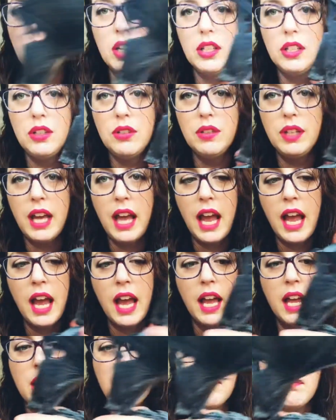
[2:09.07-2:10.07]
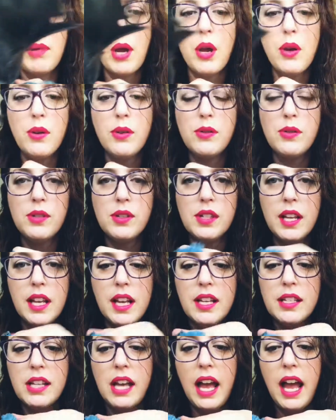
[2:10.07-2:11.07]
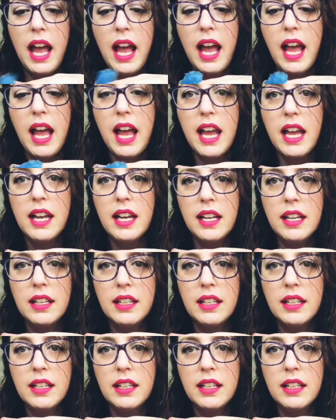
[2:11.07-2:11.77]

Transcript: you can pose his head,